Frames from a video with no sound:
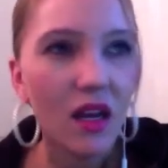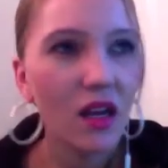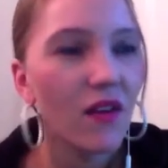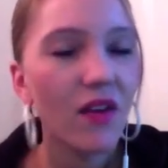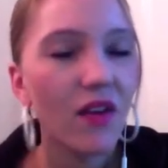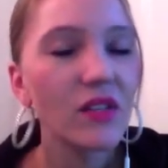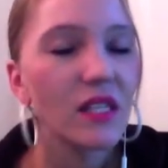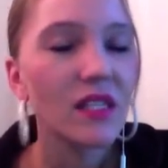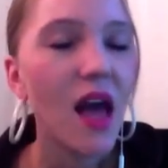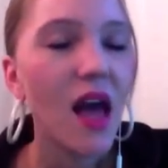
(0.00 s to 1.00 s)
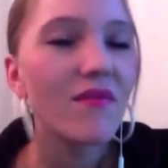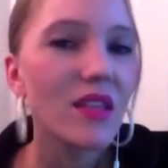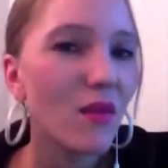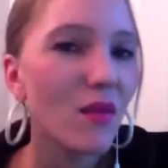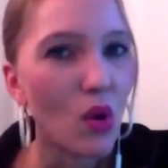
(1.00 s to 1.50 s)
versus having
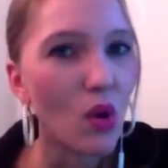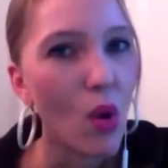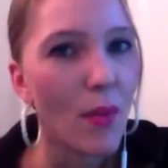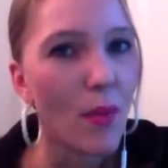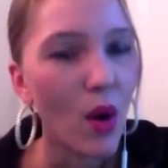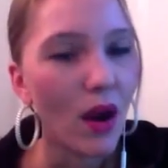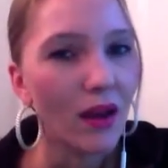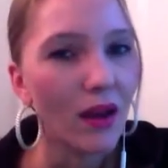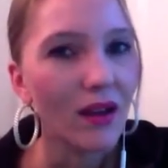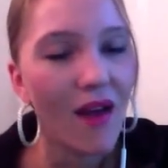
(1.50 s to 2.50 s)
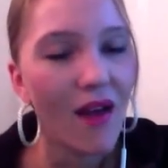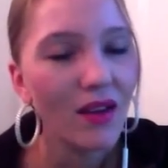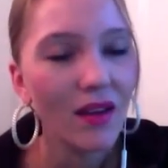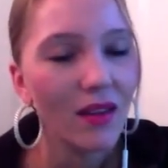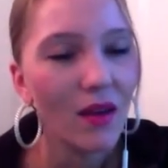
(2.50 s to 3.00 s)
them grow up on
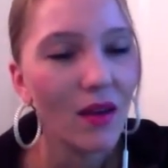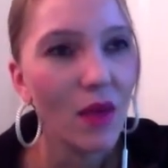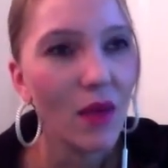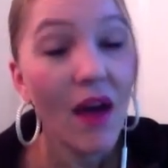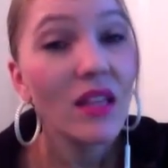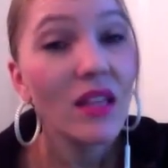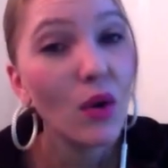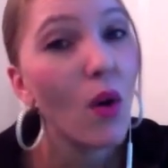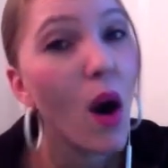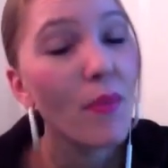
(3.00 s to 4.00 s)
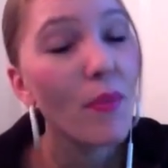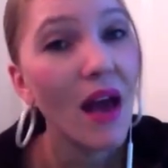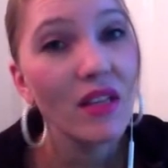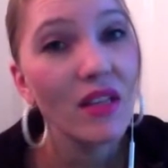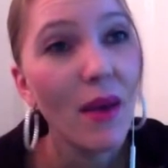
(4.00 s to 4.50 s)
having them grow up and
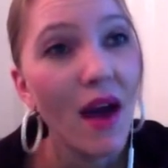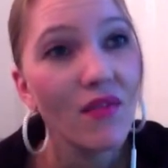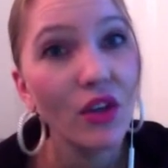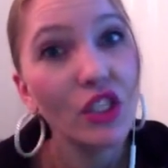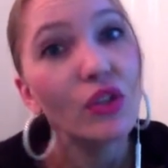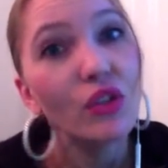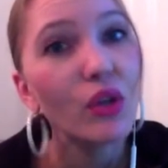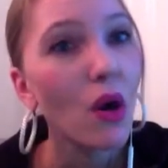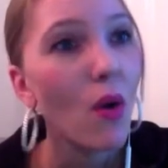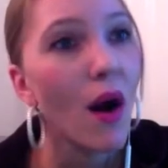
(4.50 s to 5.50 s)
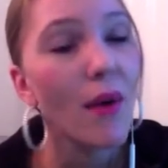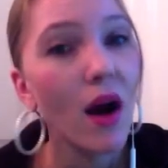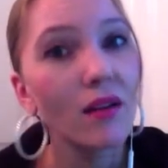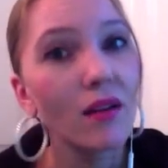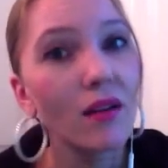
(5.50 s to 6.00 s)
having them have their children grow up on,